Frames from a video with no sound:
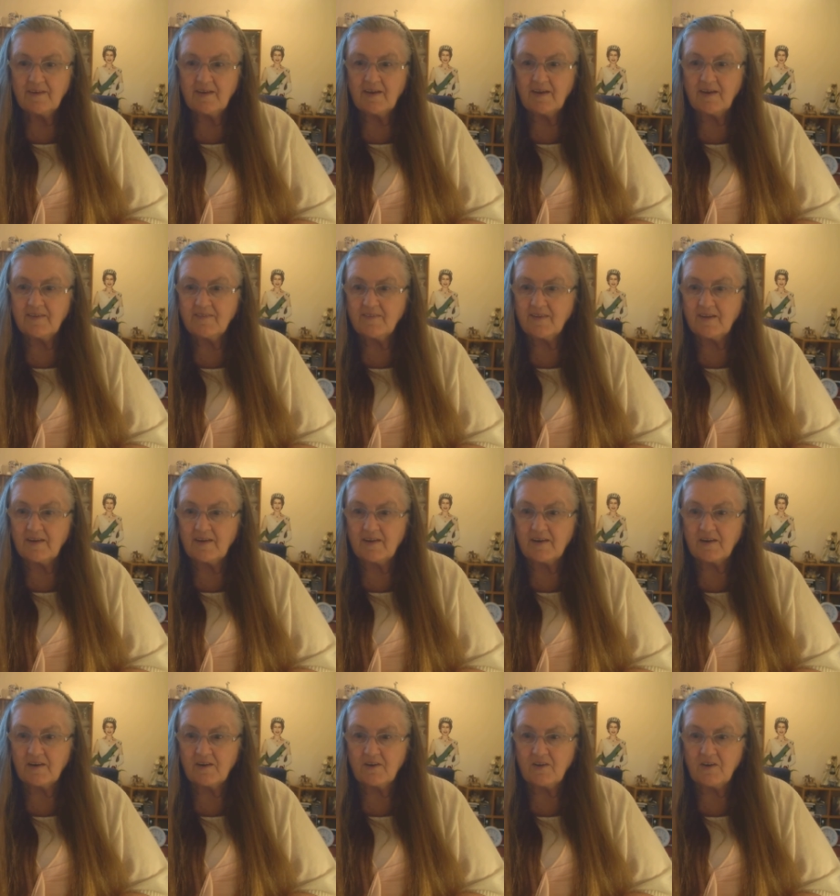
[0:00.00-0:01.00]
and the
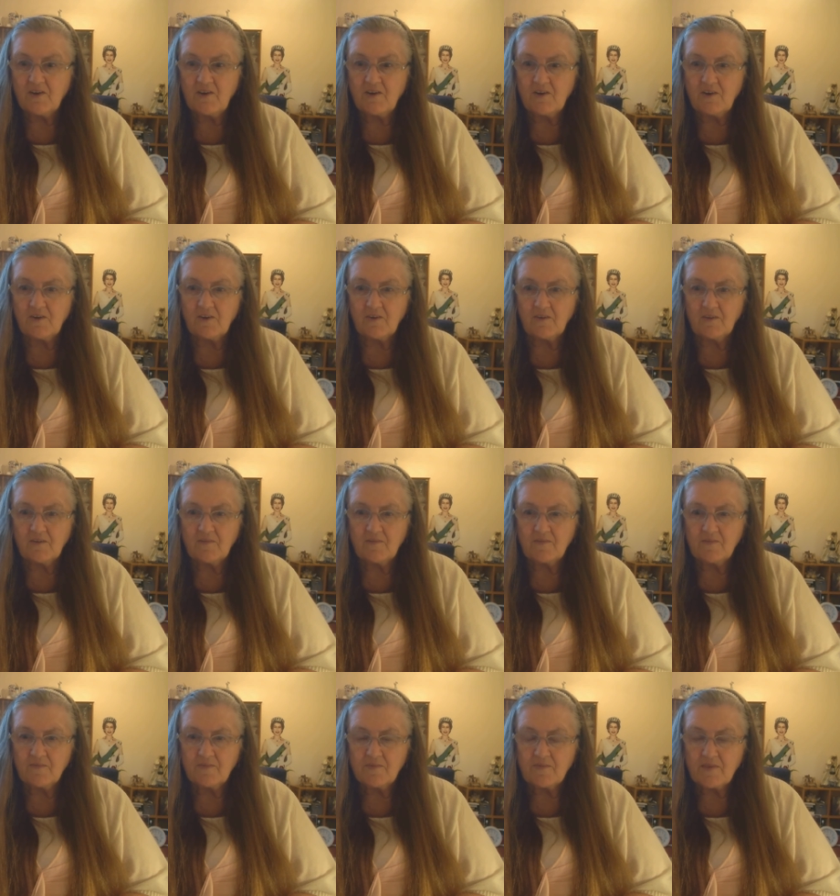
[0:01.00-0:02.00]
little girl
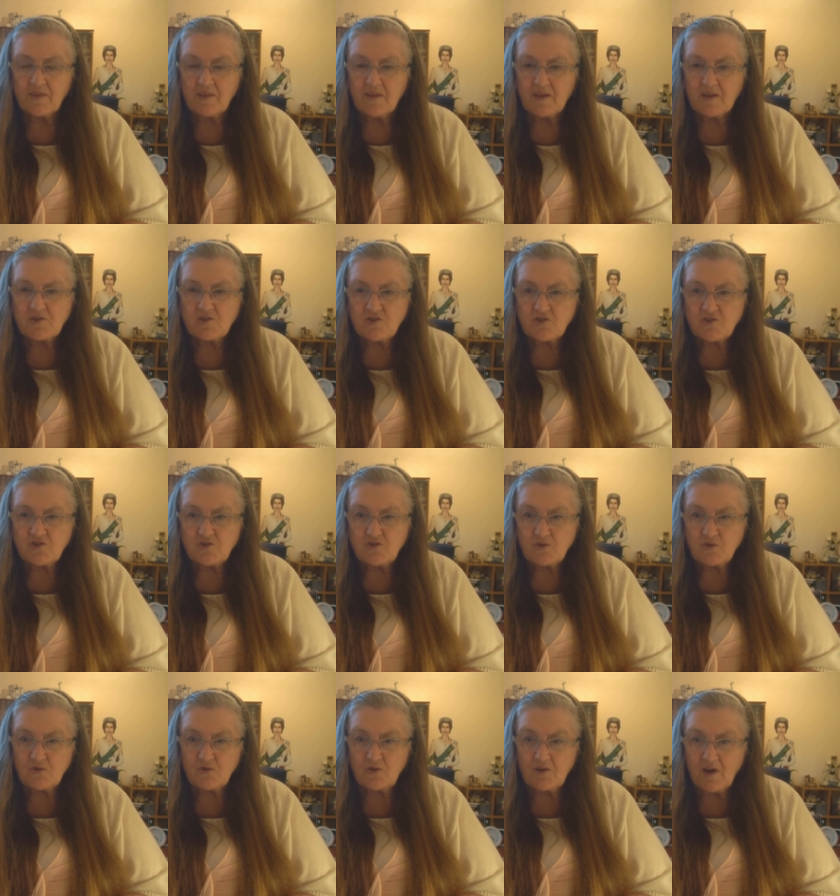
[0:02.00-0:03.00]

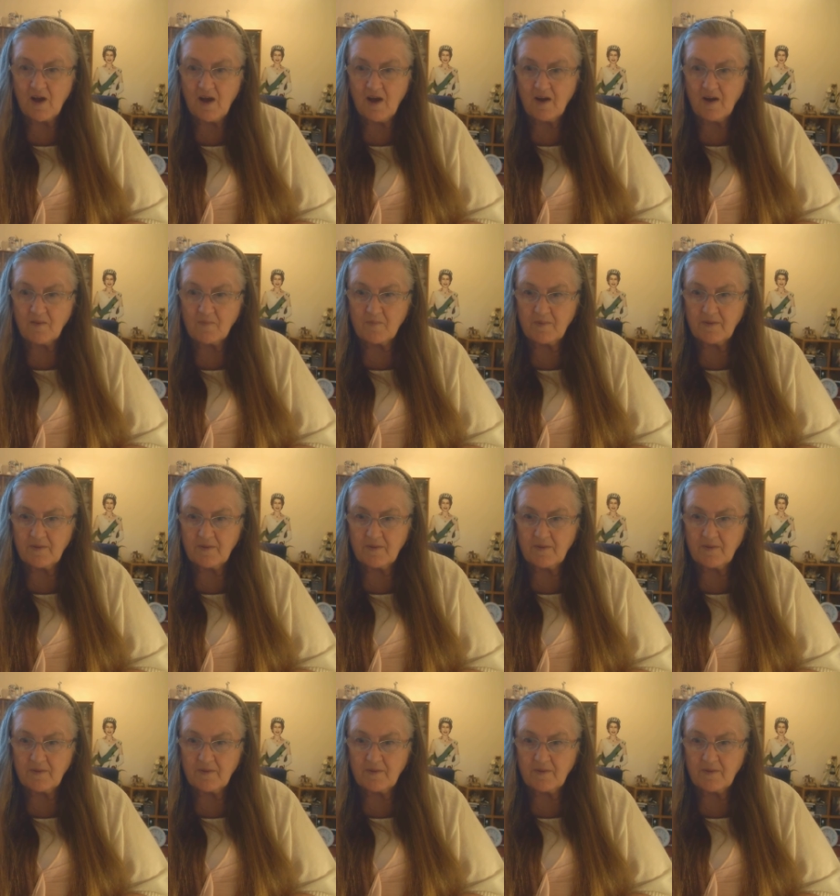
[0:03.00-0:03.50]
stood up.